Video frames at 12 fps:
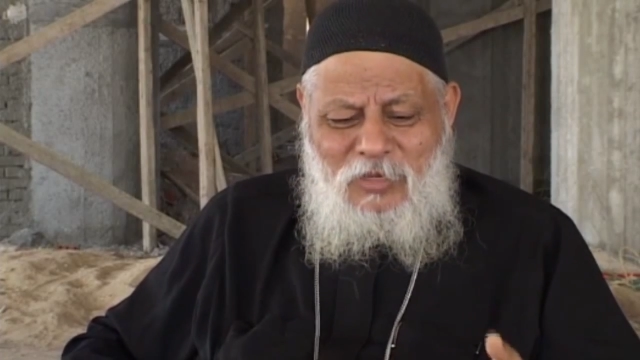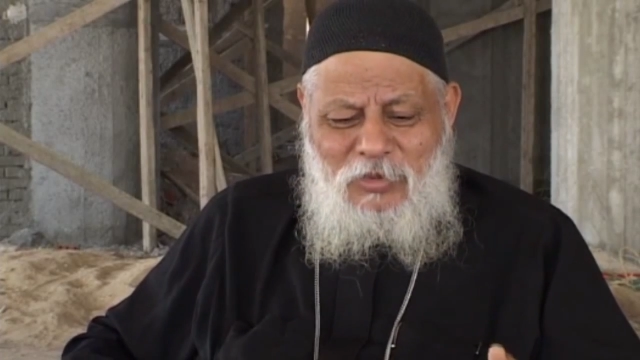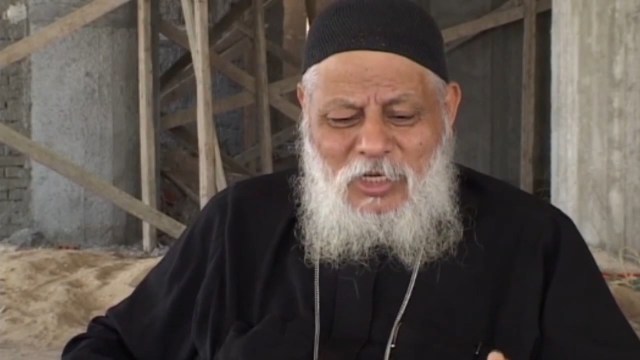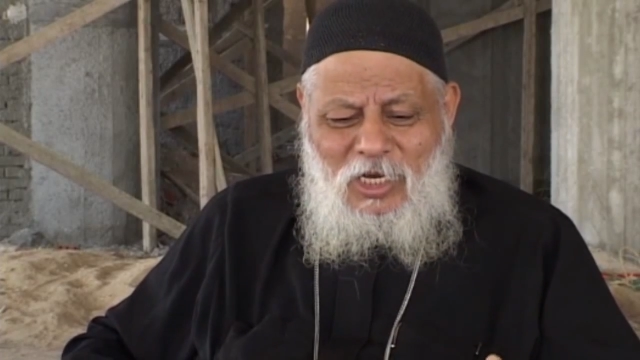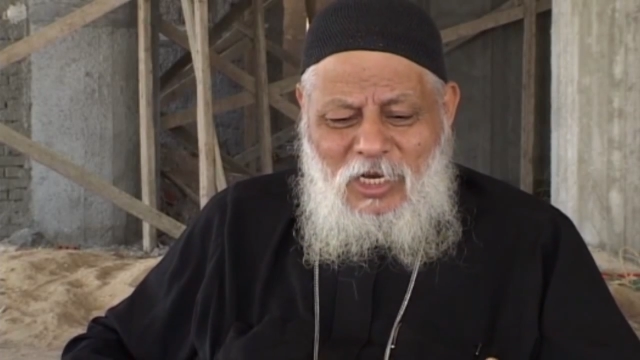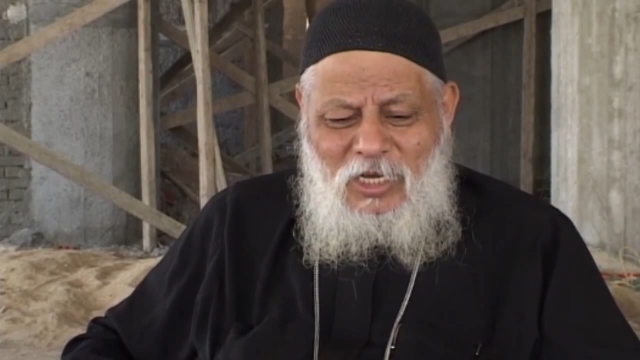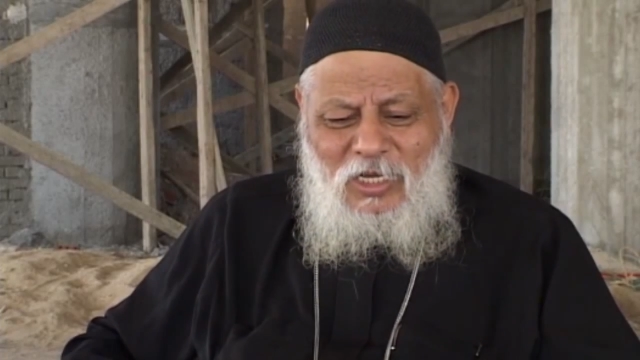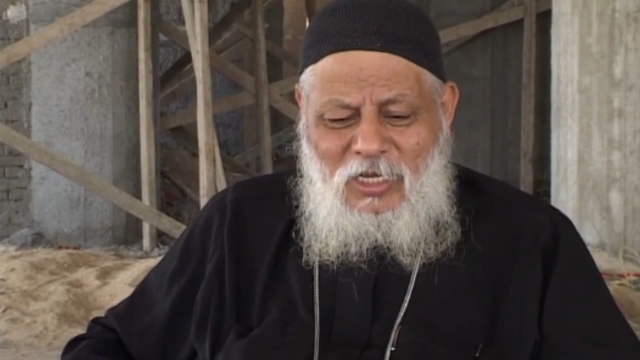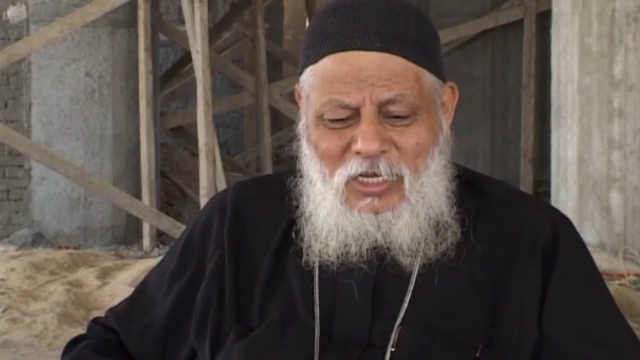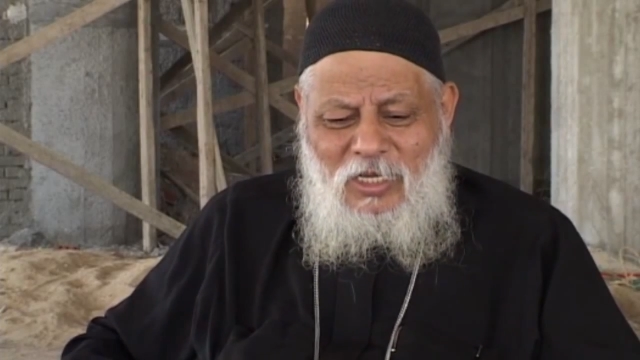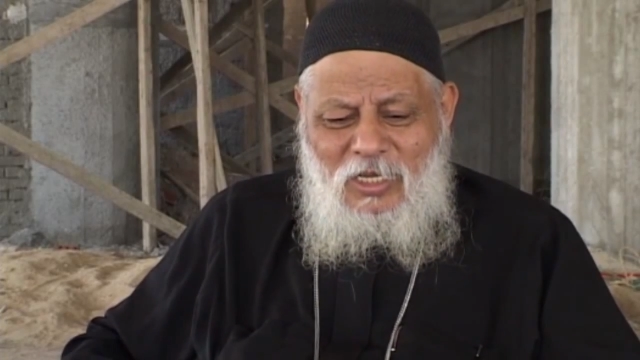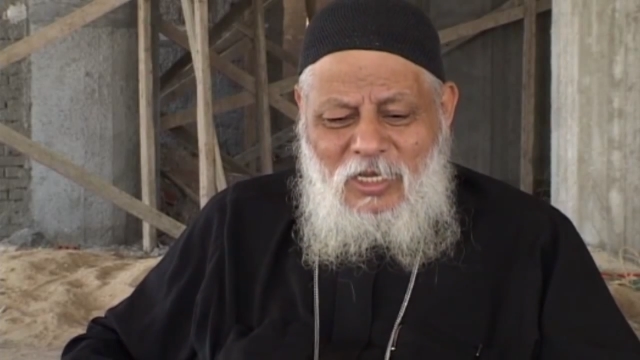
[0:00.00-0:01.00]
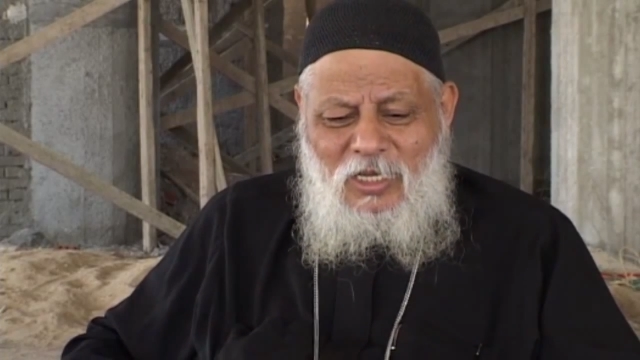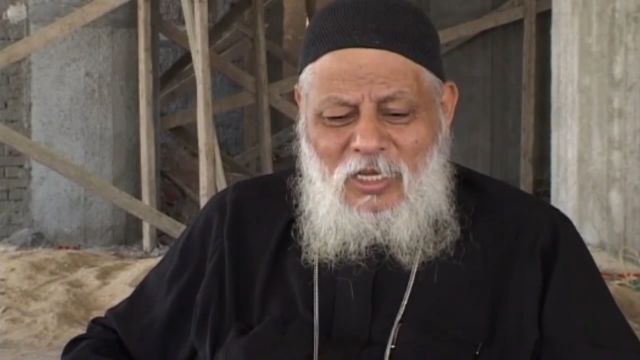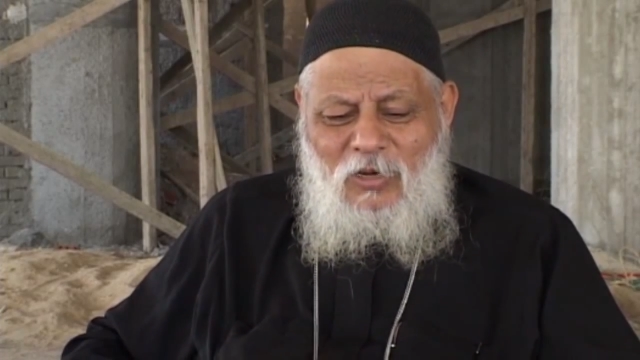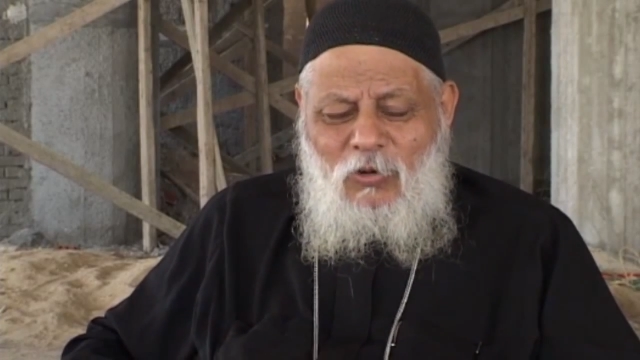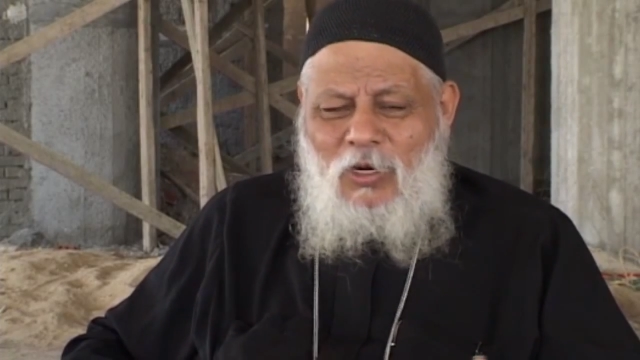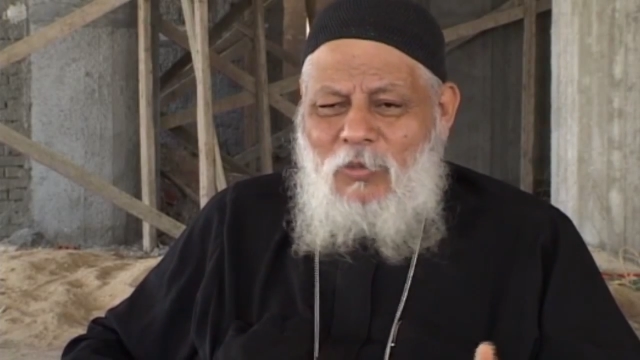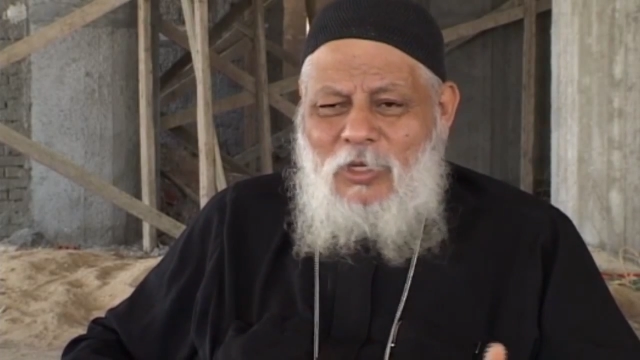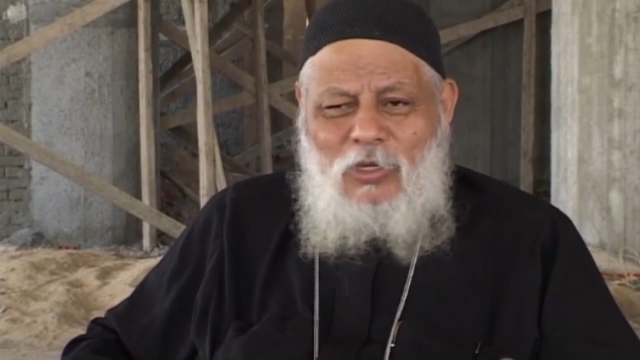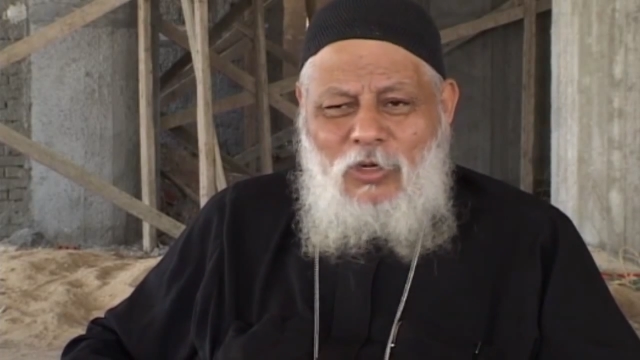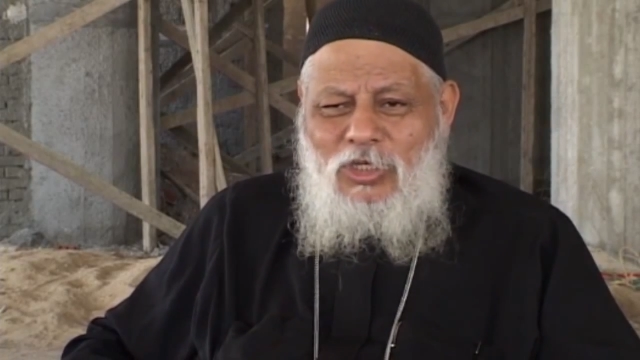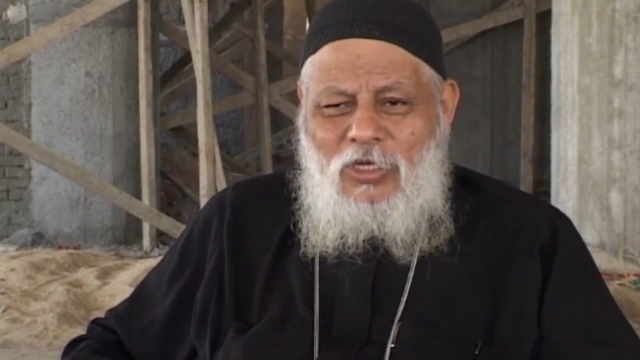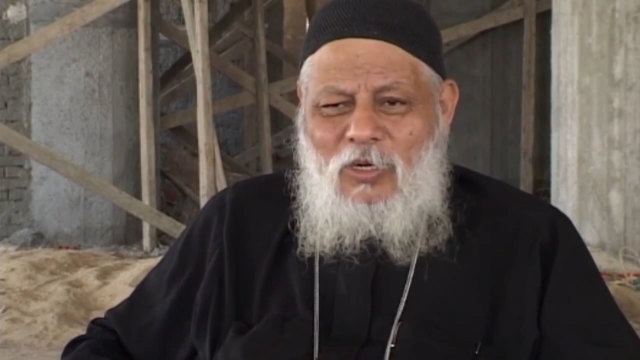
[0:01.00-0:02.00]
When I make a sacrifice
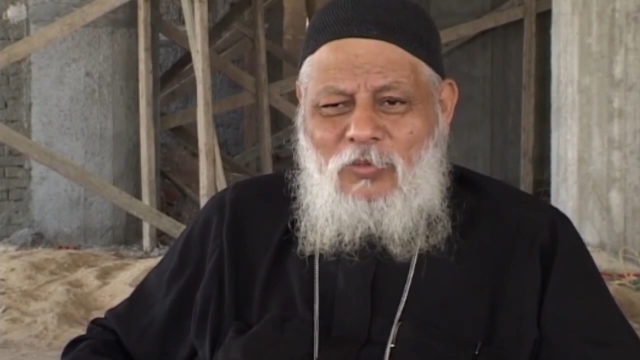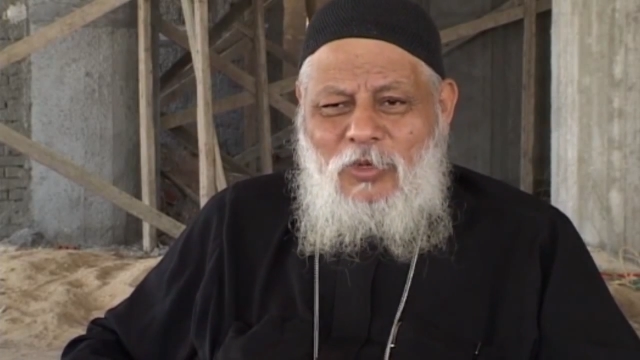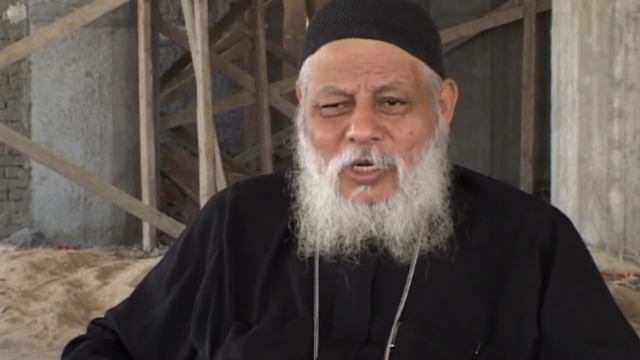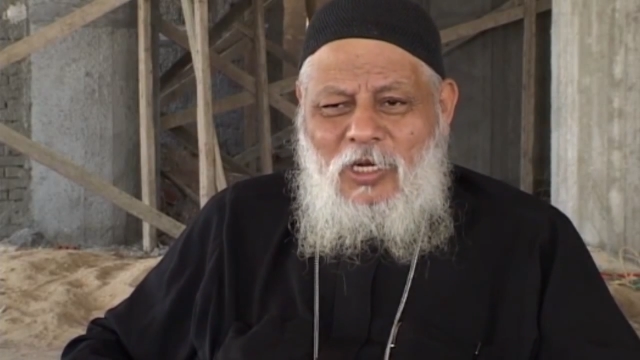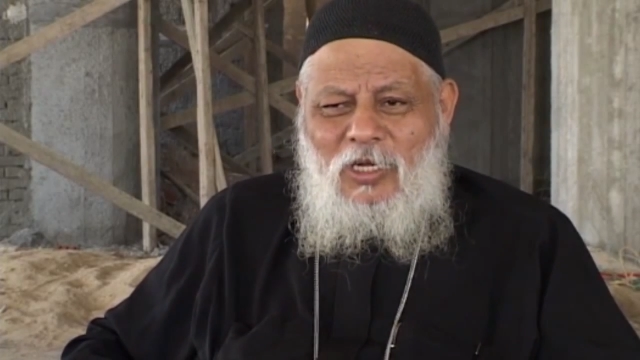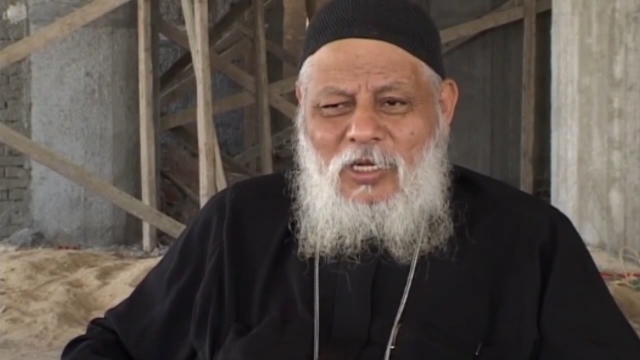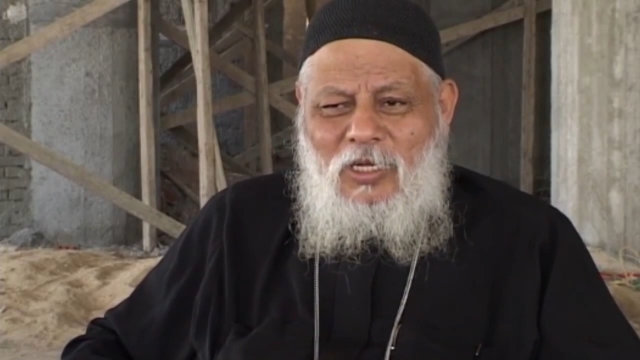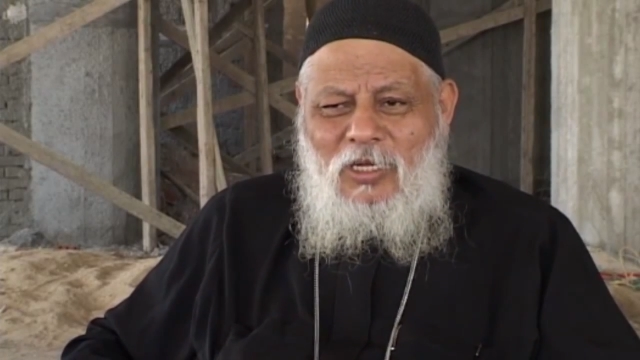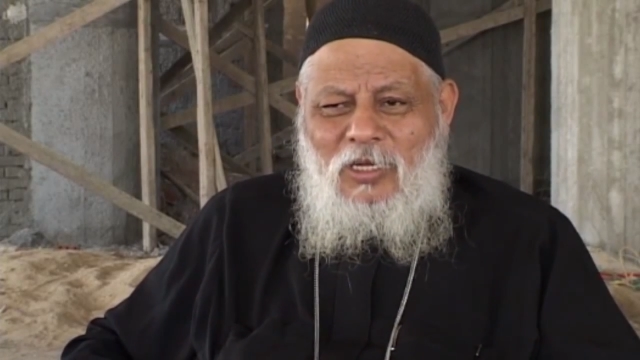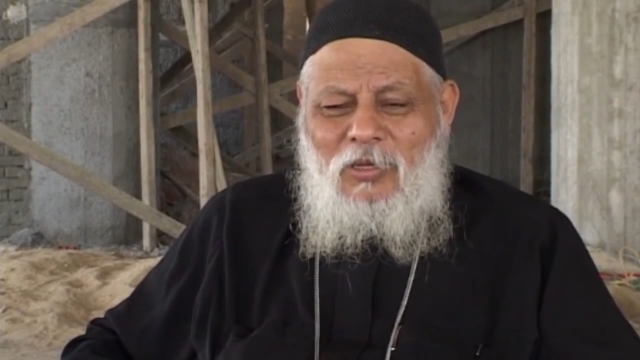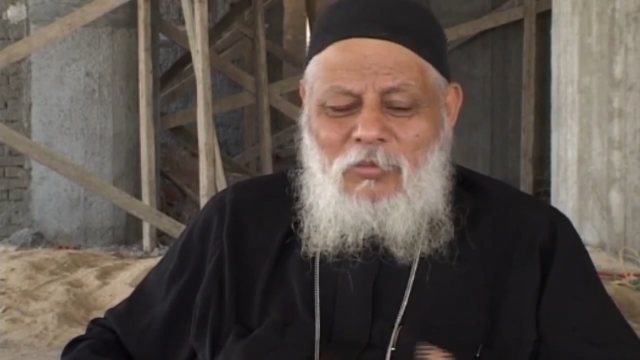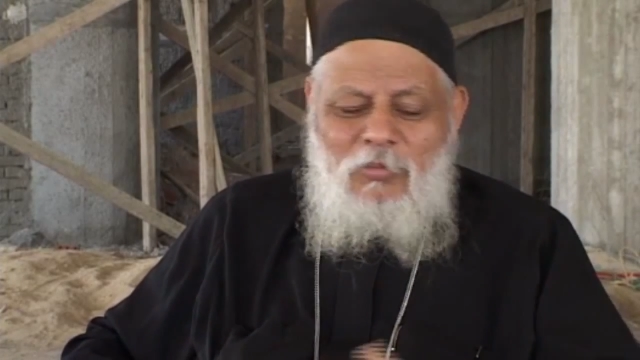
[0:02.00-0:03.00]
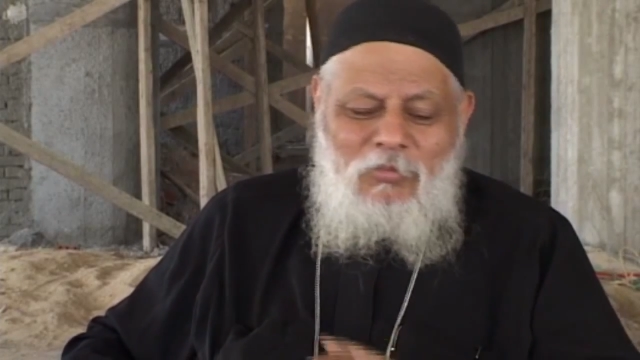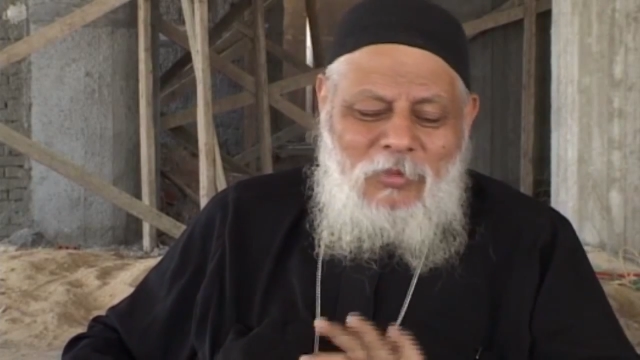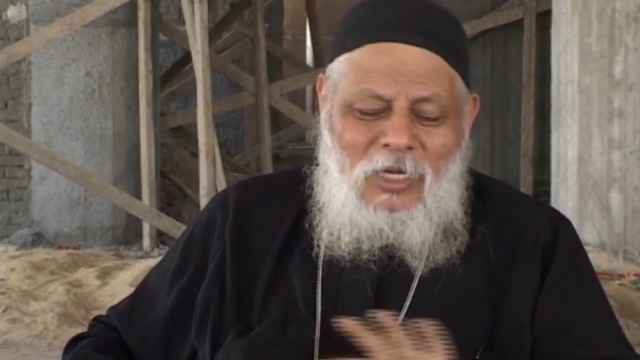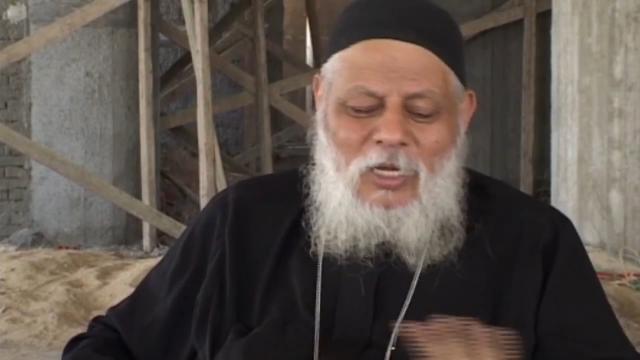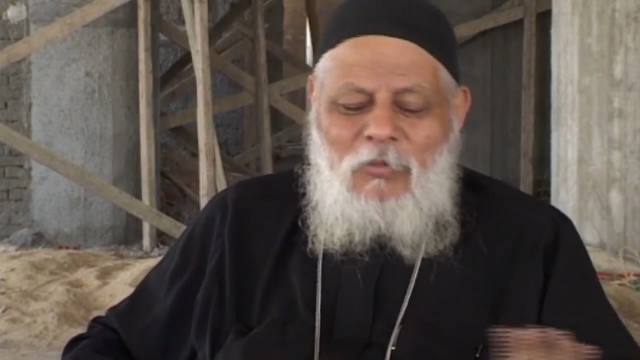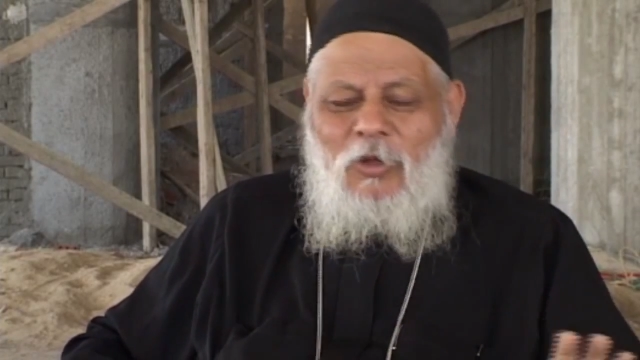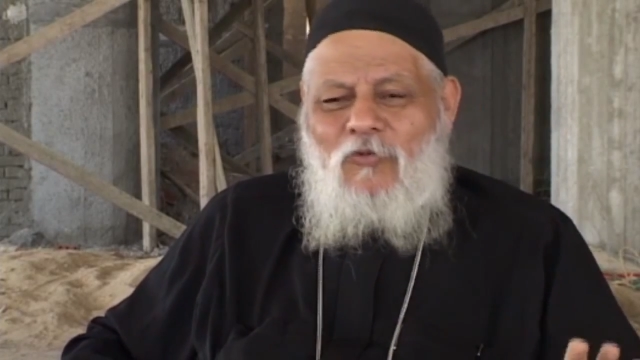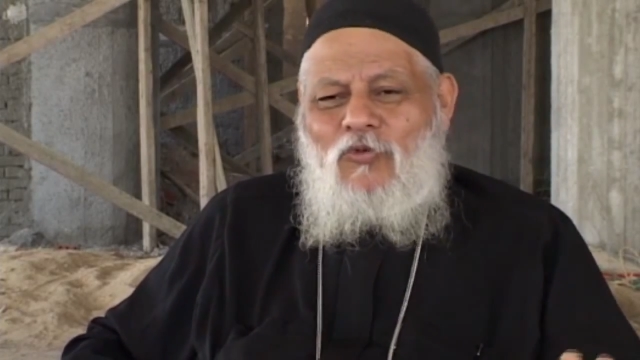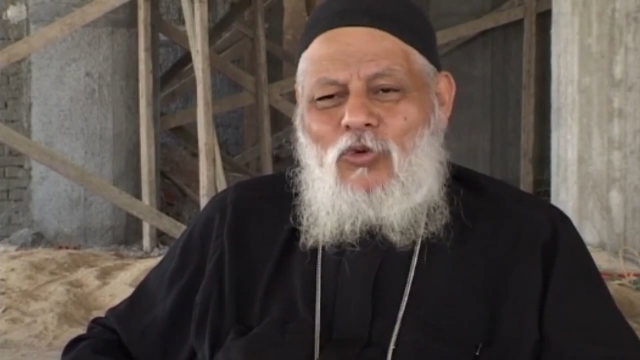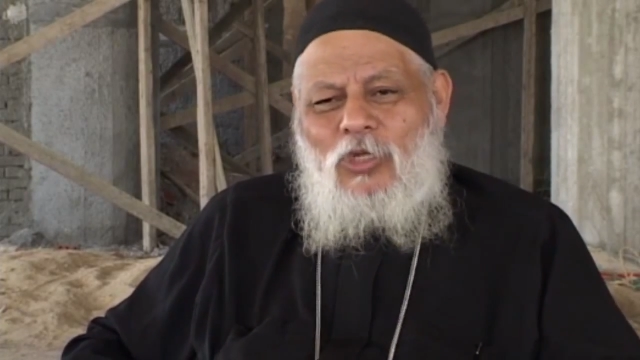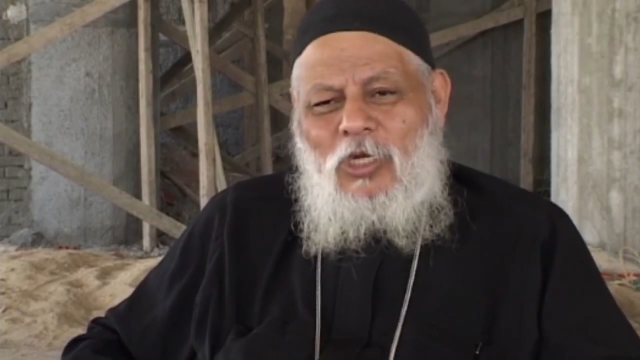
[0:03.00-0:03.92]
without obedience, it means